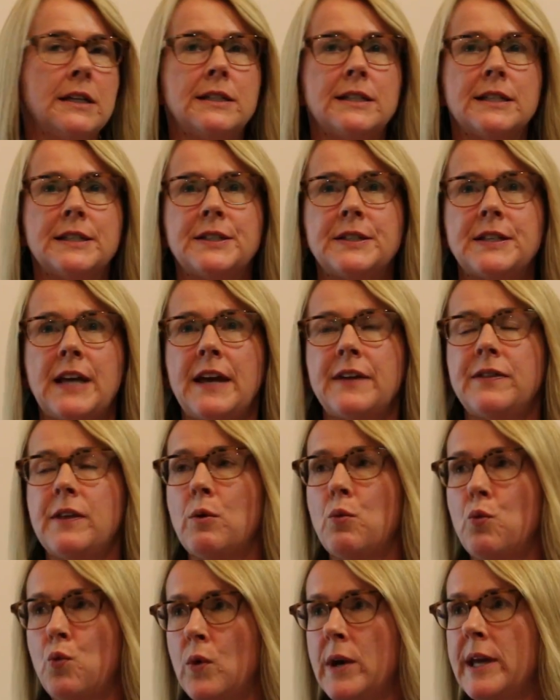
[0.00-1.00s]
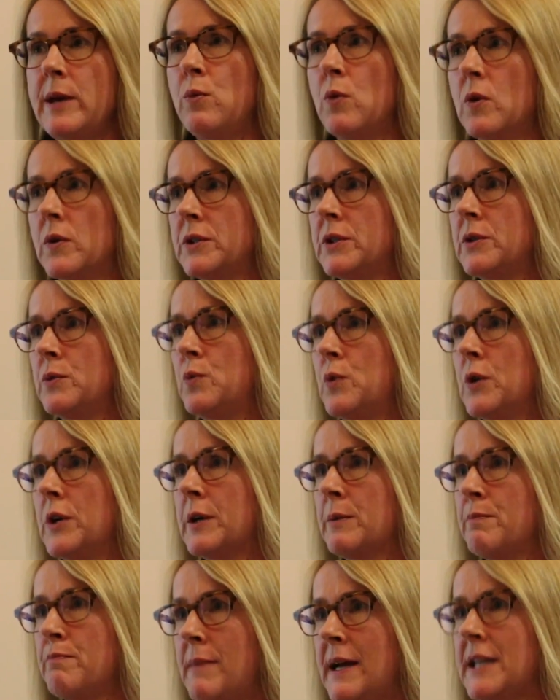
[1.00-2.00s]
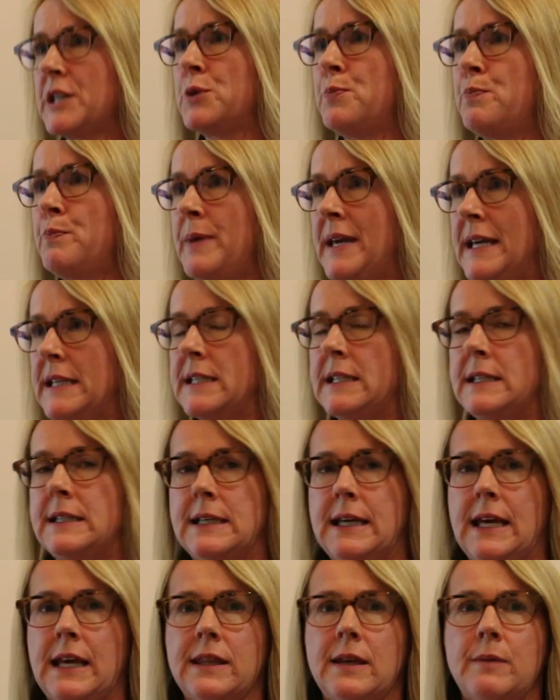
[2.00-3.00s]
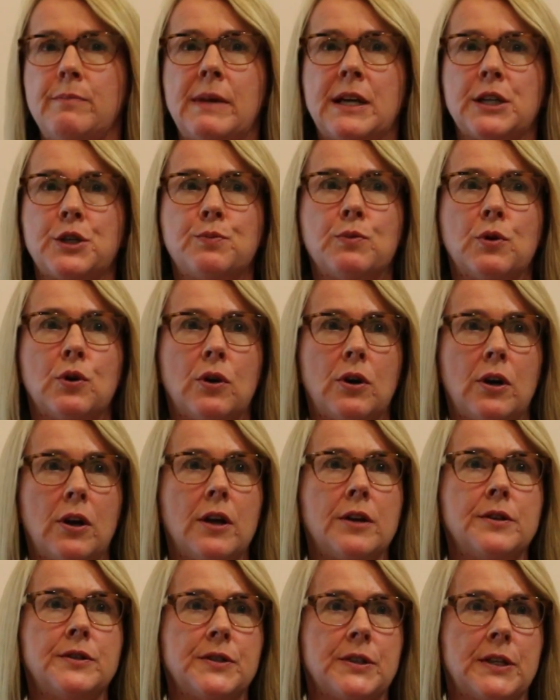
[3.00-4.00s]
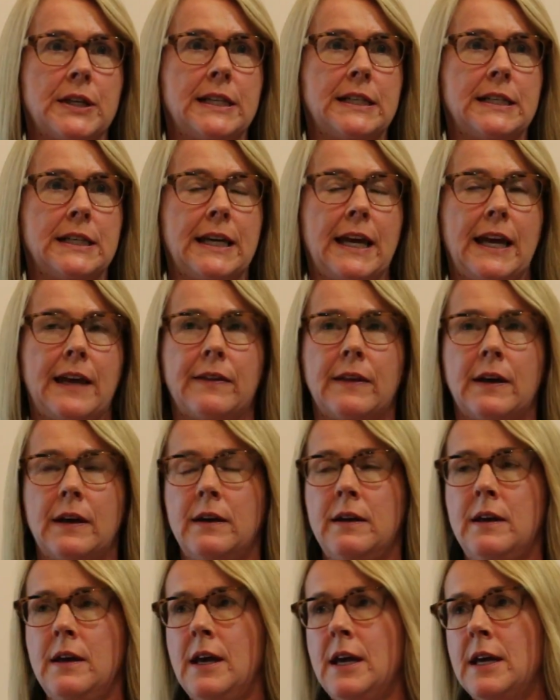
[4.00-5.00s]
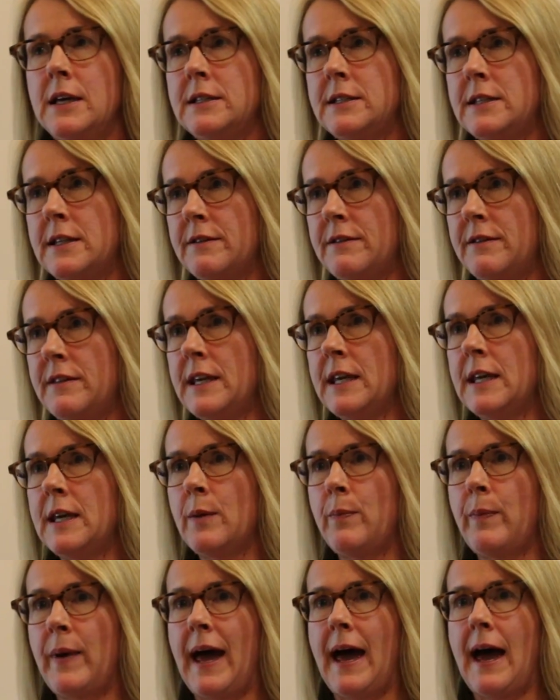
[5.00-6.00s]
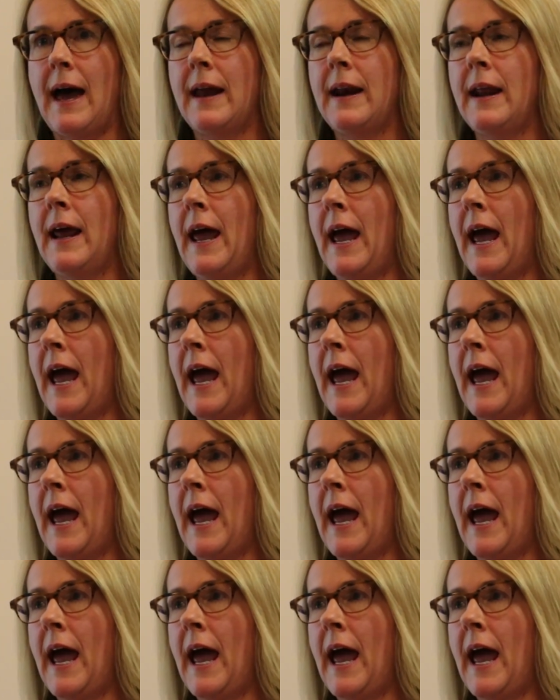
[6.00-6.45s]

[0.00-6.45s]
to say that we want to work much better together, much more closely together, to think about